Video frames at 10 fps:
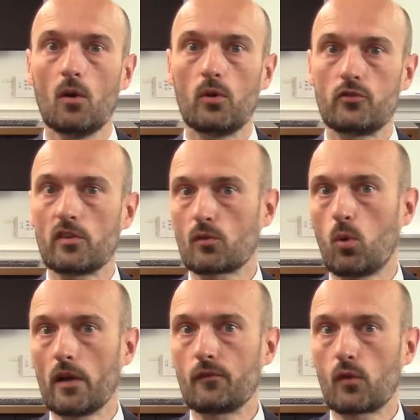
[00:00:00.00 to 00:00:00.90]
which is
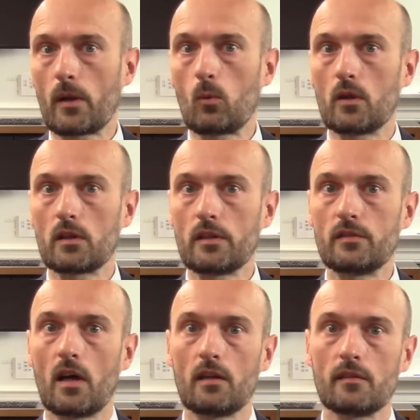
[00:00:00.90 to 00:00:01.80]
quite frequently
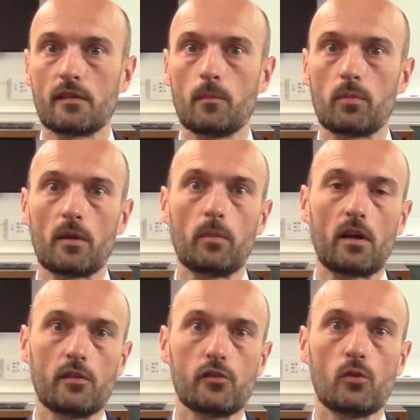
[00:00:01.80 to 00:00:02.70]
done simply
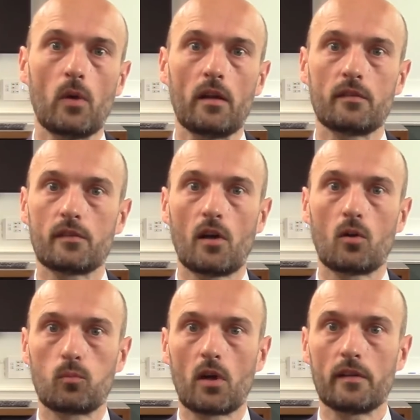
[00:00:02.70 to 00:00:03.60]
because US
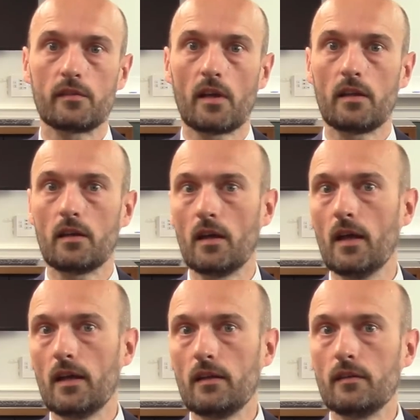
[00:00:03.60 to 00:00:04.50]
stock price data
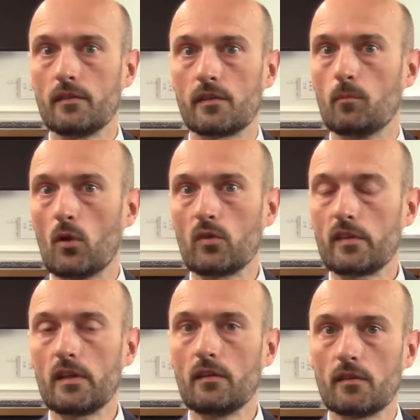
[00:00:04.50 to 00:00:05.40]
is the most
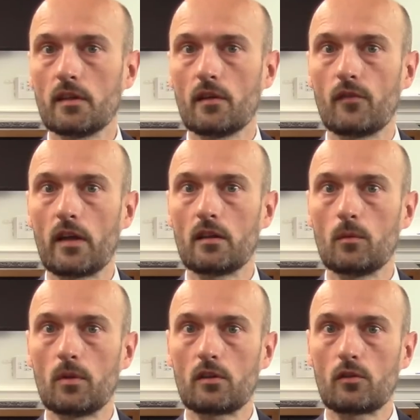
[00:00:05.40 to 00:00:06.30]
easily
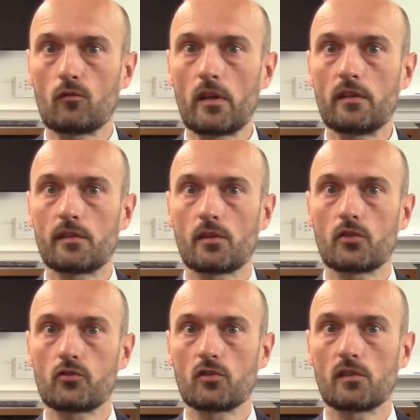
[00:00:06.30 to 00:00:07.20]
available to
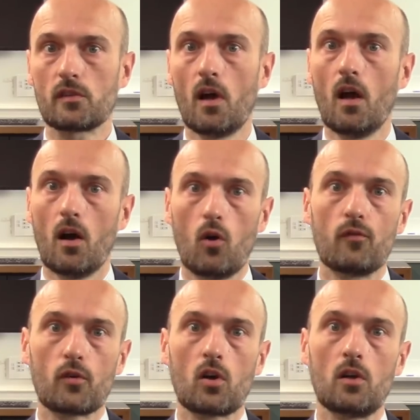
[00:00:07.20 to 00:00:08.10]
researchers.
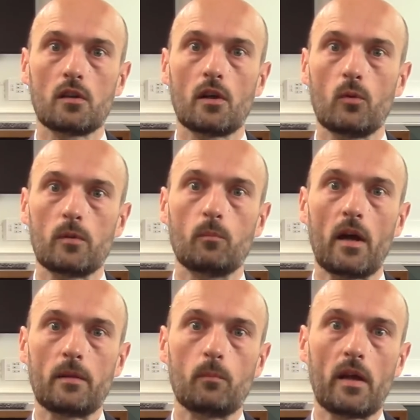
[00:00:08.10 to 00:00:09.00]
Overall, though, it
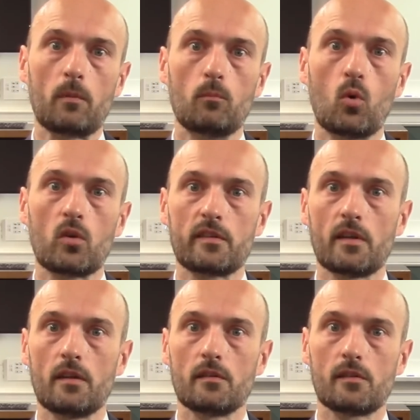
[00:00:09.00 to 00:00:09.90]
might make more
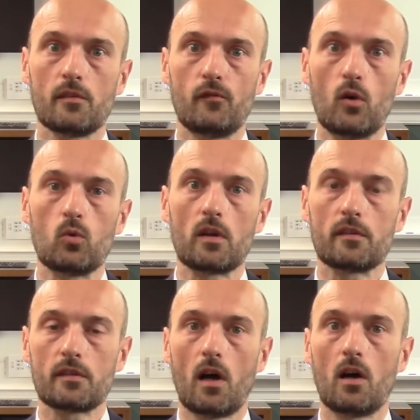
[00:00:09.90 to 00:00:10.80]
sense to
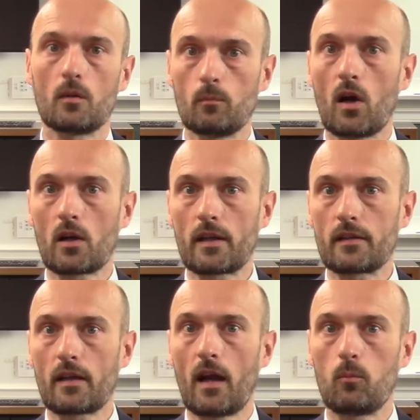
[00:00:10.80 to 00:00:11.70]
focus on market
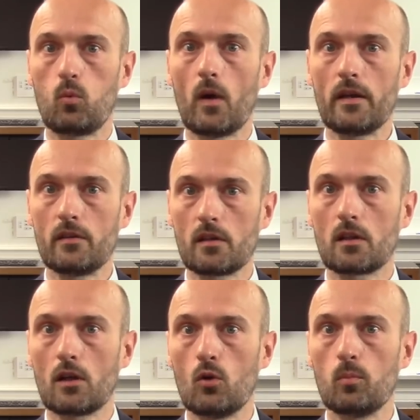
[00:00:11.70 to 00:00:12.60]
cap weighted
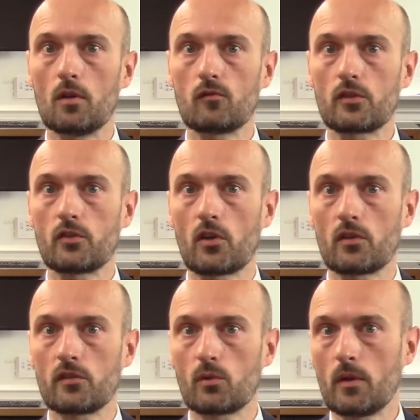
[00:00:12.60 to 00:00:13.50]
global
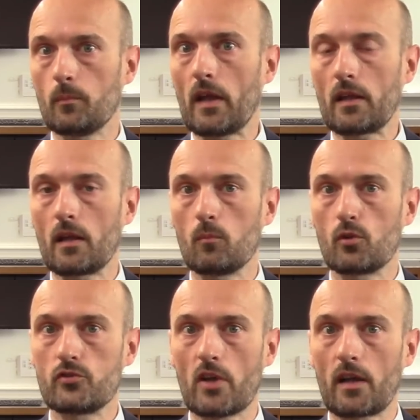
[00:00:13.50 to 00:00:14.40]
returns when making
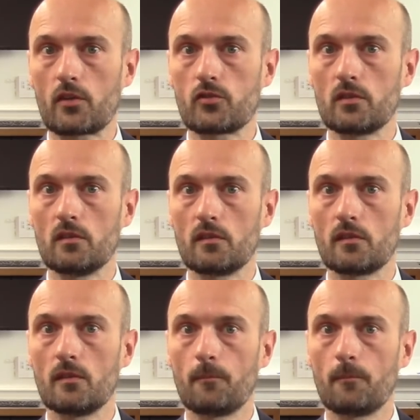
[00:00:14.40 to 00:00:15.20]
projections.